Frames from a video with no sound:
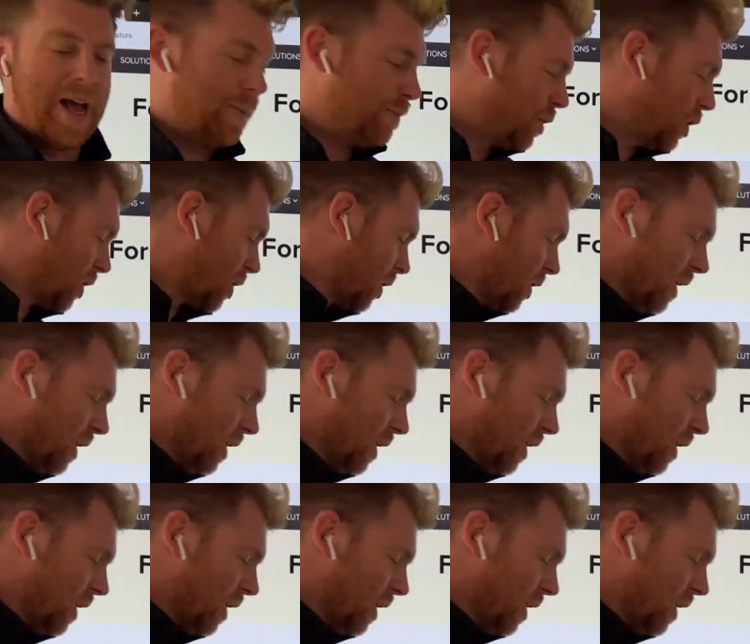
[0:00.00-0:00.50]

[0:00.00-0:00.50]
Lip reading: just because